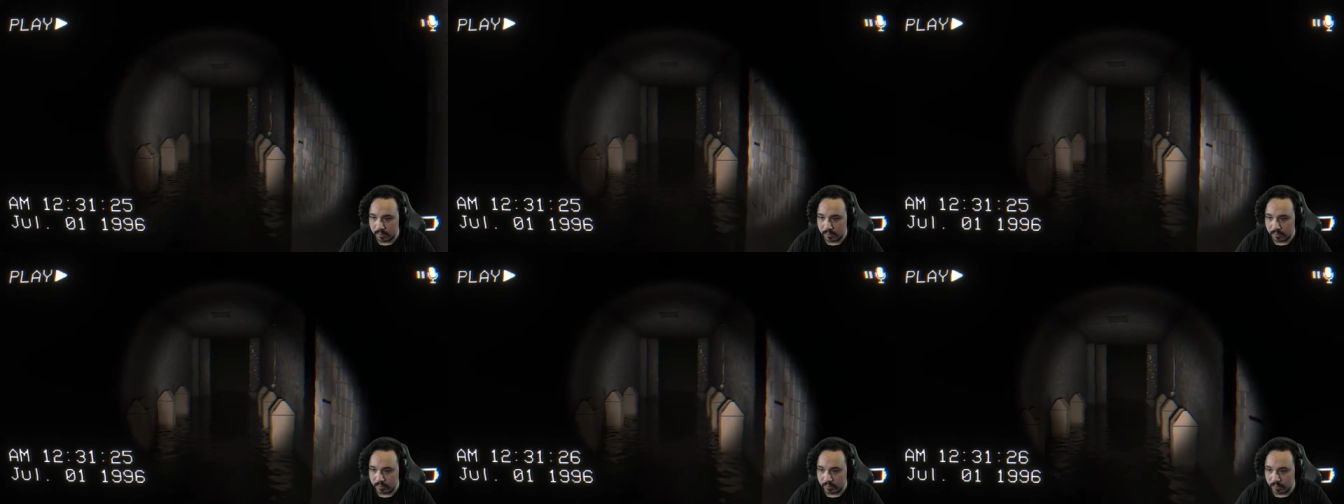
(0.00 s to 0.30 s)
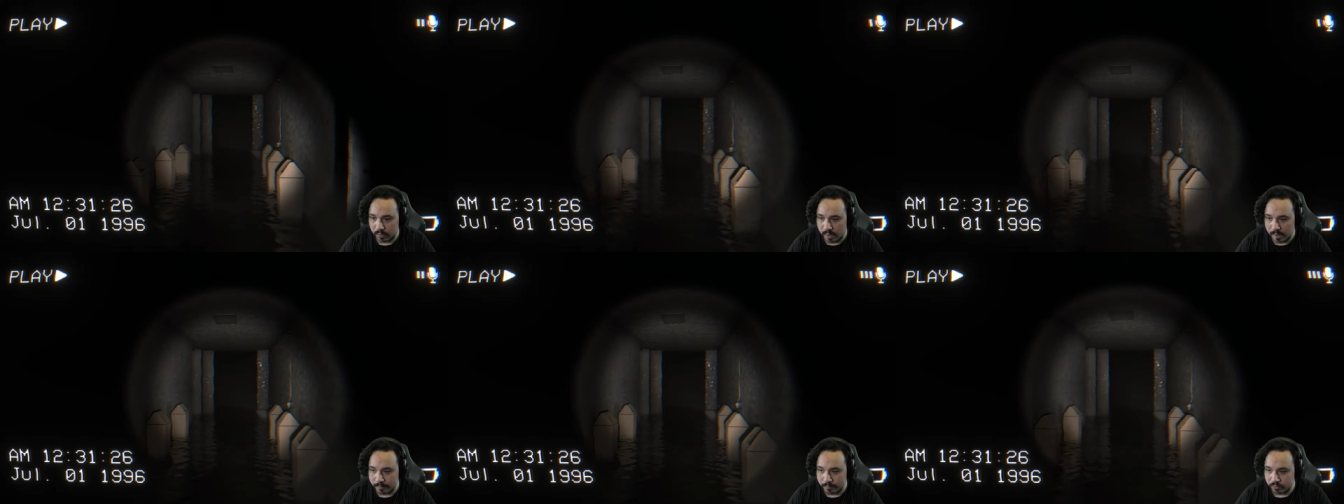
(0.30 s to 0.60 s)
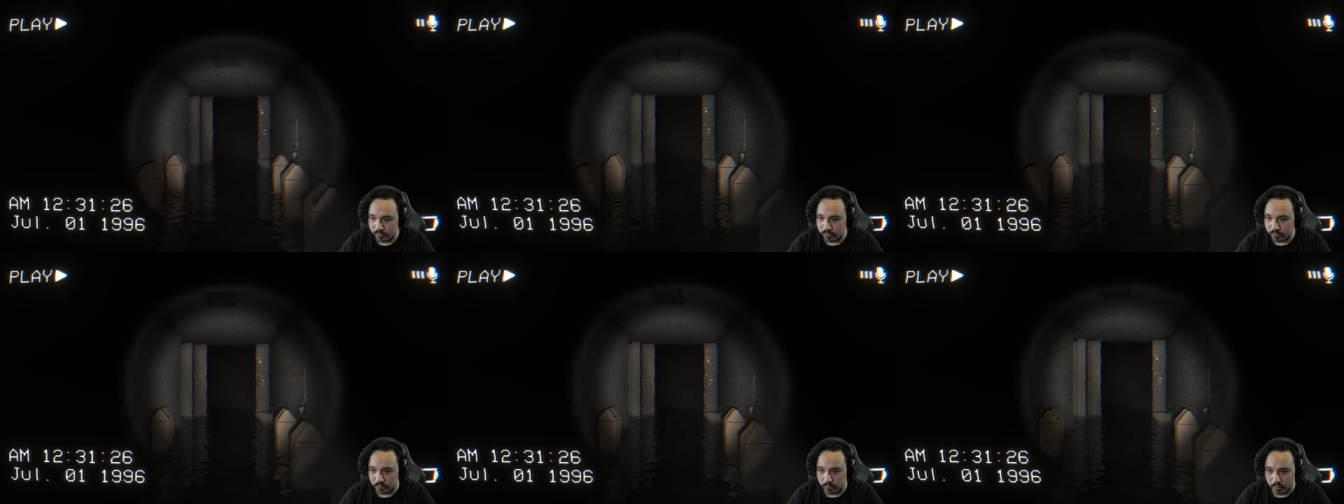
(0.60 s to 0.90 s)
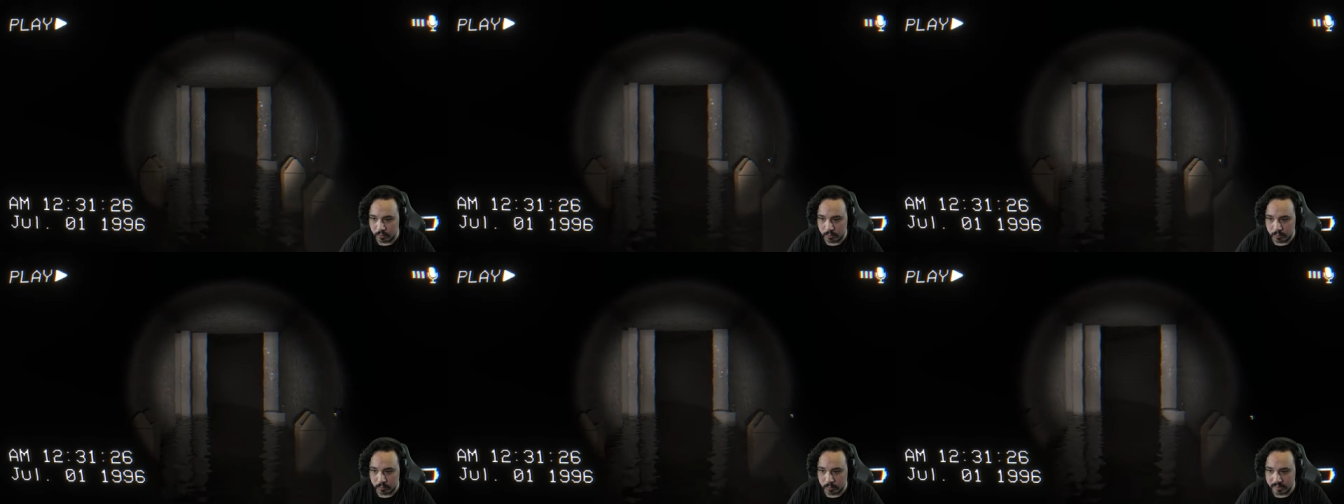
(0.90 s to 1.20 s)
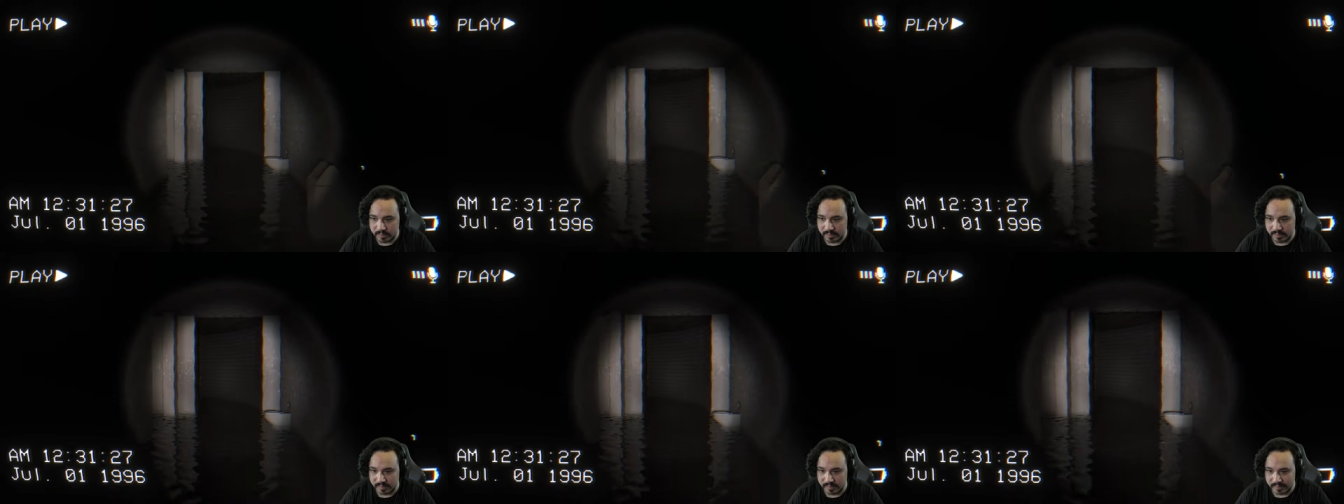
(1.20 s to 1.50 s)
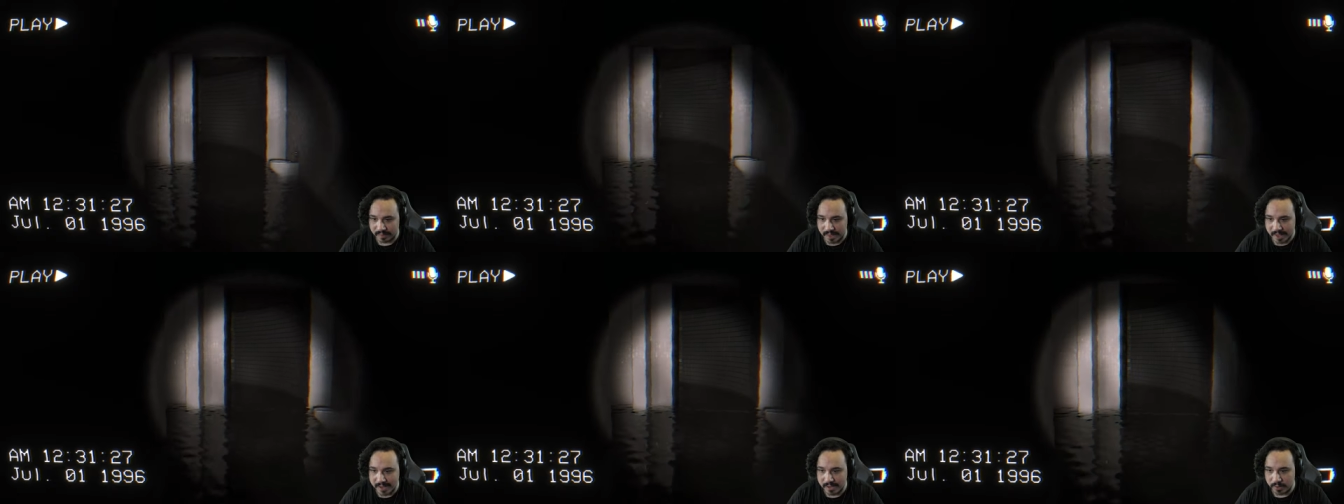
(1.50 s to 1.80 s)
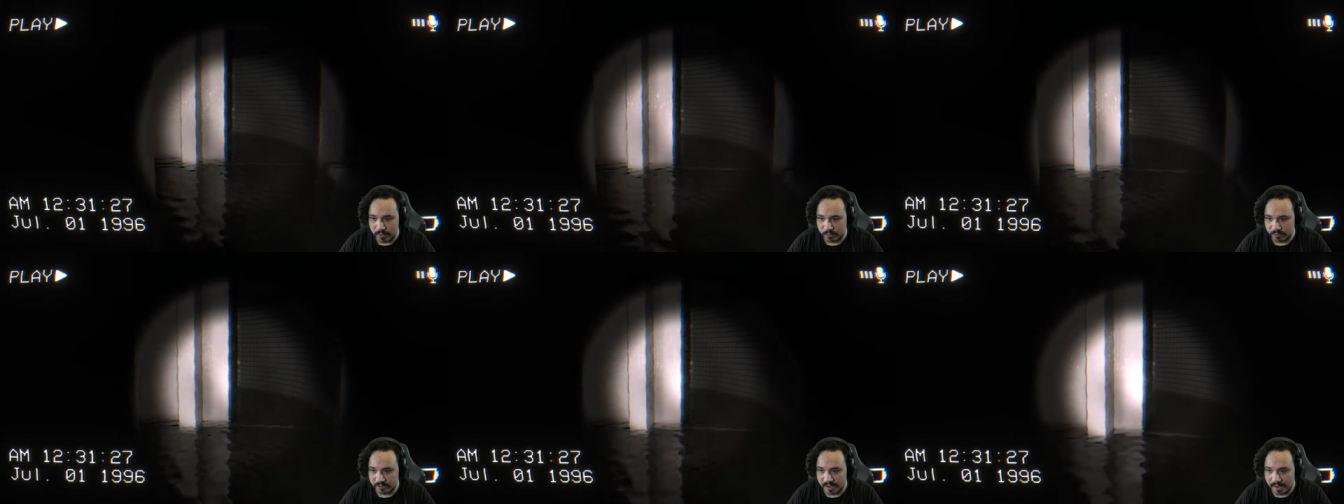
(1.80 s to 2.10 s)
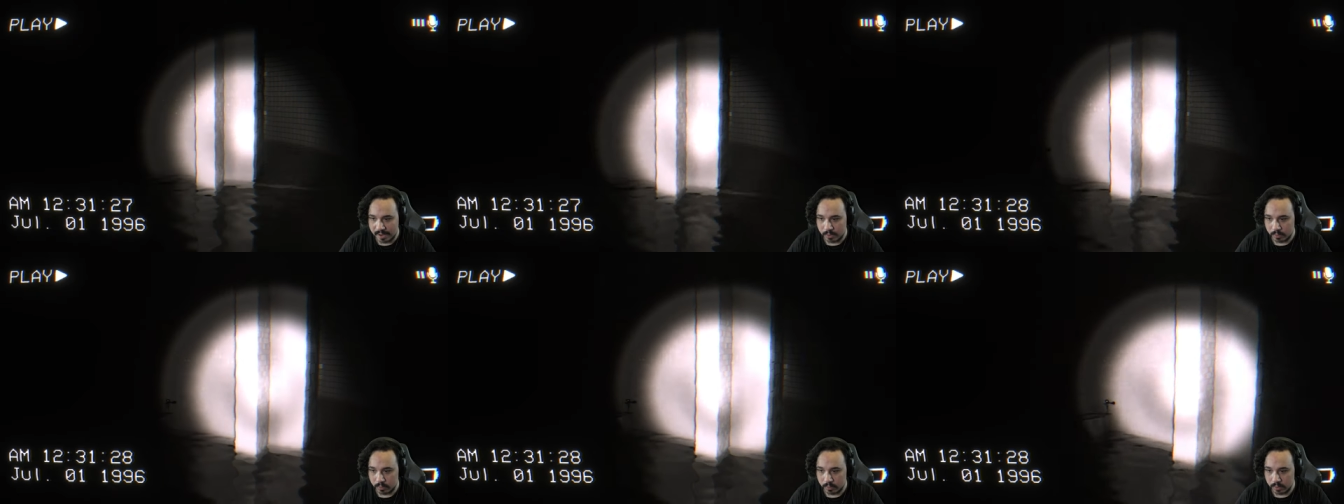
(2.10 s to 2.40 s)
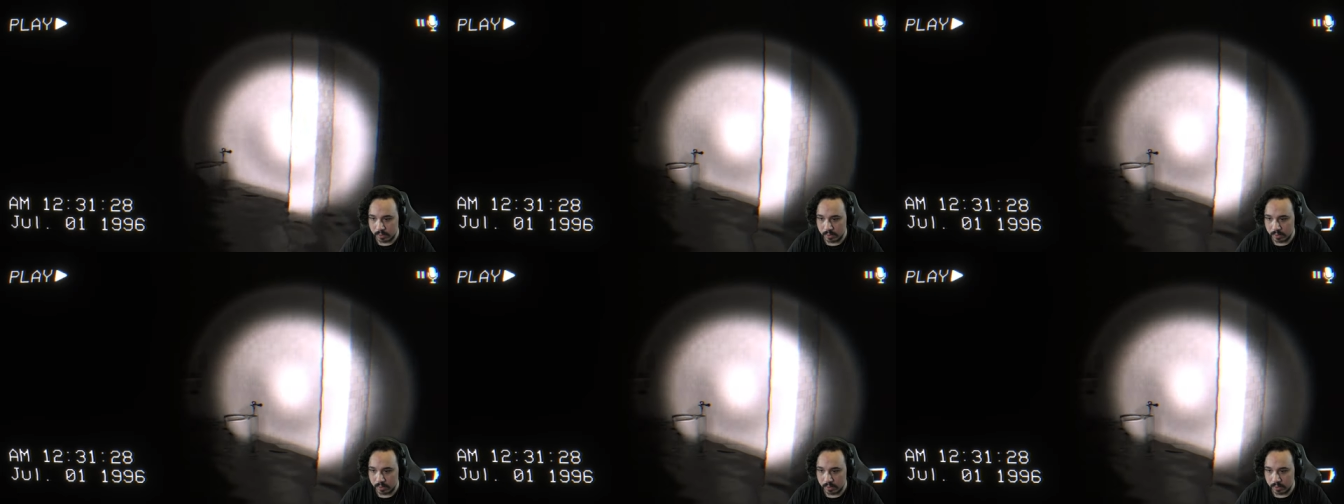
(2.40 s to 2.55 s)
So I'm screwed once this light goes out.